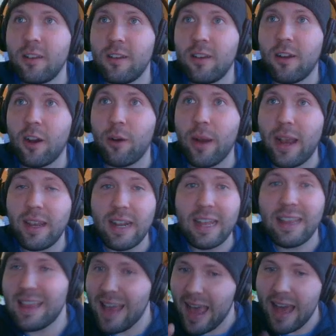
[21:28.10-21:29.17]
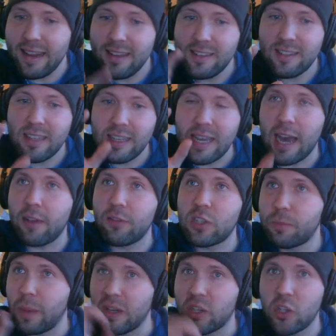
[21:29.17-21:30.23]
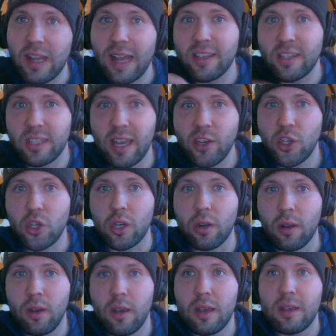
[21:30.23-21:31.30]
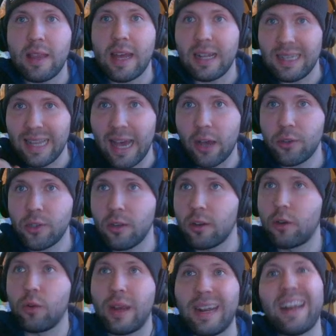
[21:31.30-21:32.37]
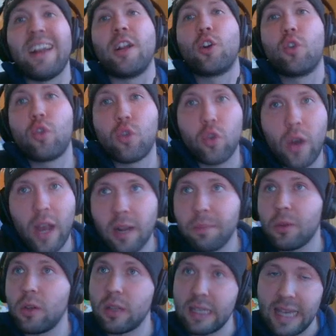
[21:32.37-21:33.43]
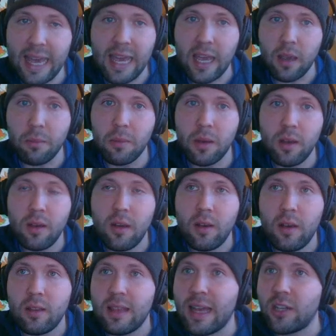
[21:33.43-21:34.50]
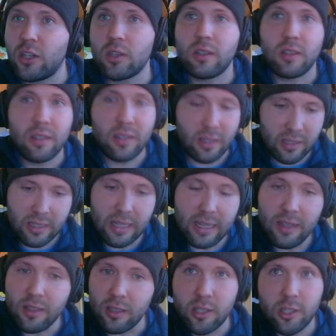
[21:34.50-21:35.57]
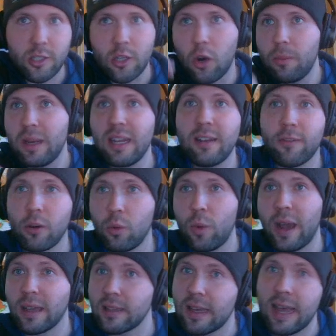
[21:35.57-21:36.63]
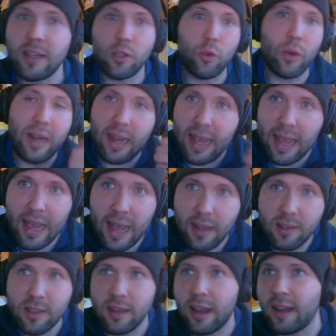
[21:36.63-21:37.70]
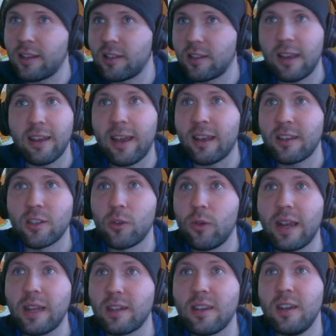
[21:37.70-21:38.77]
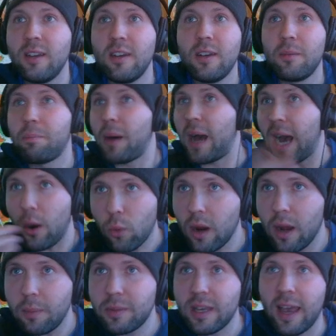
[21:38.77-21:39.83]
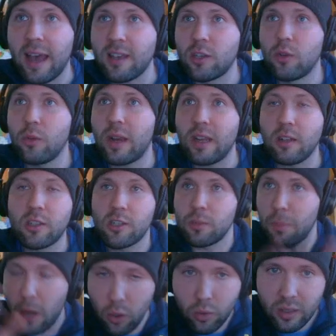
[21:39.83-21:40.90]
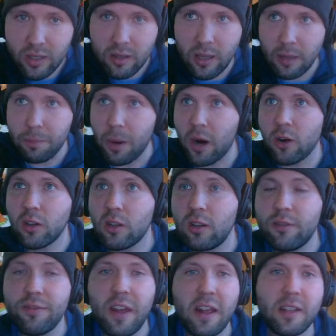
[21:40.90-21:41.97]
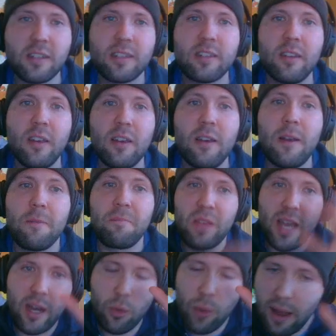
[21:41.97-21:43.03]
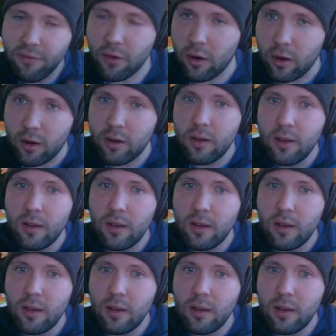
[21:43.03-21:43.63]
all right, and that is the kind of specialization that allows you to create an incredible game that just succeeds in so many different ways. It has great hands, it has, it has great power ups, it has great smoke and particle effects. However,